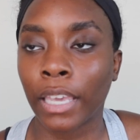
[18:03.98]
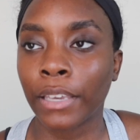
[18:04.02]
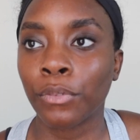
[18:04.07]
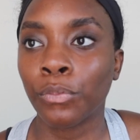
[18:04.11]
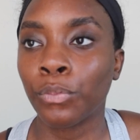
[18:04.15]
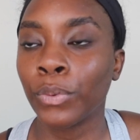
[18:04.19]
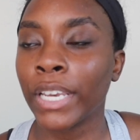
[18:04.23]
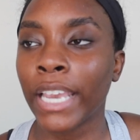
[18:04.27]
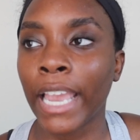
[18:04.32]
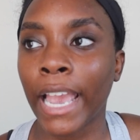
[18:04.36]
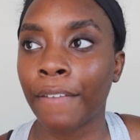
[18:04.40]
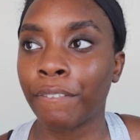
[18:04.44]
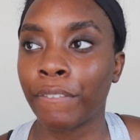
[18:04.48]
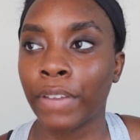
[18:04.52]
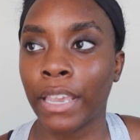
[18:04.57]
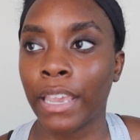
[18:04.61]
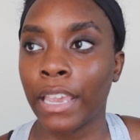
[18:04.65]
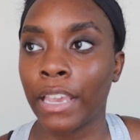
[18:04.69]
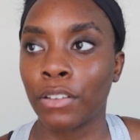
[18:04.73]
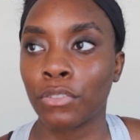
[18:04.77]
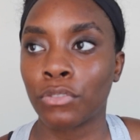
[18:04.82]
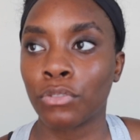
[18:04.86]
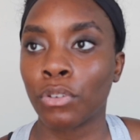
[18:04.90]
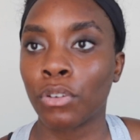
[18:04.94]
Like, we have to
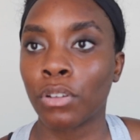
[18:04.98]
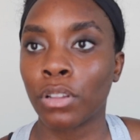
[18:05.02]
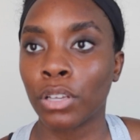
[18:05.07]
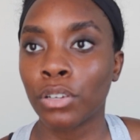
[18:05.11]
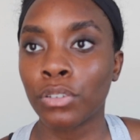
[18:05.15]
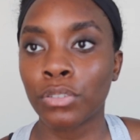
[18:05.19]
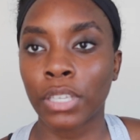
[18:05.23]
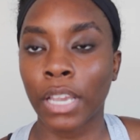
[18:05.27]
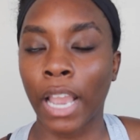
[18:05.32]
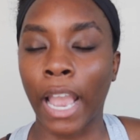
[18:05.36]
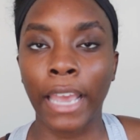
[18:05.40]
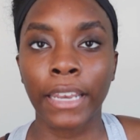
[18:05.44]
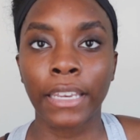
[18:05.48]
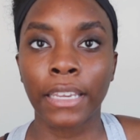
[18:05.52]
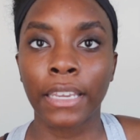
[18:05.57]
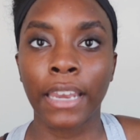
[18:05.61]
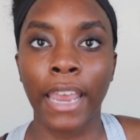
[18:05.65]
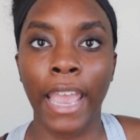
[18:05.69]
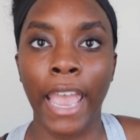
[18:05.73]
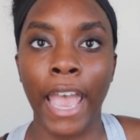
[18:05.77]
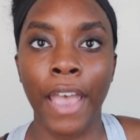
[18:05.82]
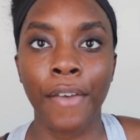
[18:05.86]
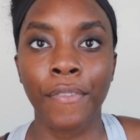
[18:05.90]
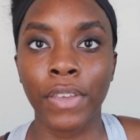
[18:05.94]
cancel closing. I
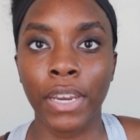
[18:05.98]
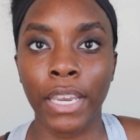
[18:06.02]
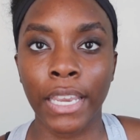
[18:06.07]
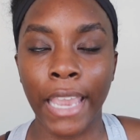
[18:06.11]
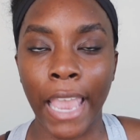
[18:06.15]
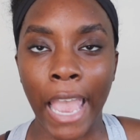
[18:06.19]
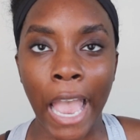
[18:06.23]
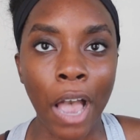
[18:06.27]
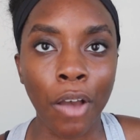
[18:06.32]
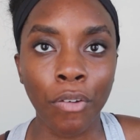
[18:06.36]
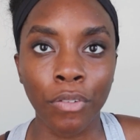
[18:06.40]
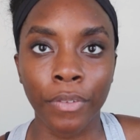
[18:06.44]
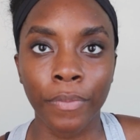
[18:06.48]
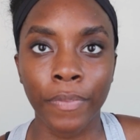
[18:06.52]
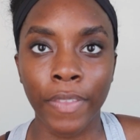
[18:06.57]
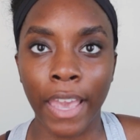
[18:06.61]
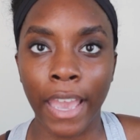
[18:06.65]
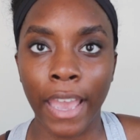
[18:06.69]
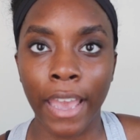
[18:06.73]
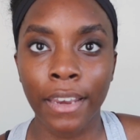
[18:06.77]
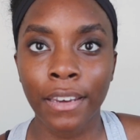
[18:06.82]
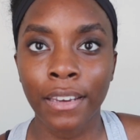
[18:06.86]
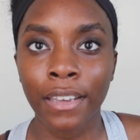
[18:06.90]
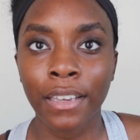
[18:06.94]
didn't have an account of
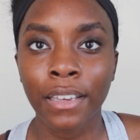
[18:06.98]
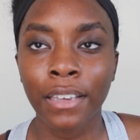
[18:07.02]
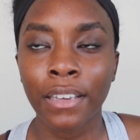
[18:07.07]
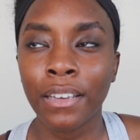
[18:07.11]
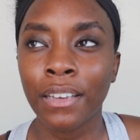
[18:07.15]
that.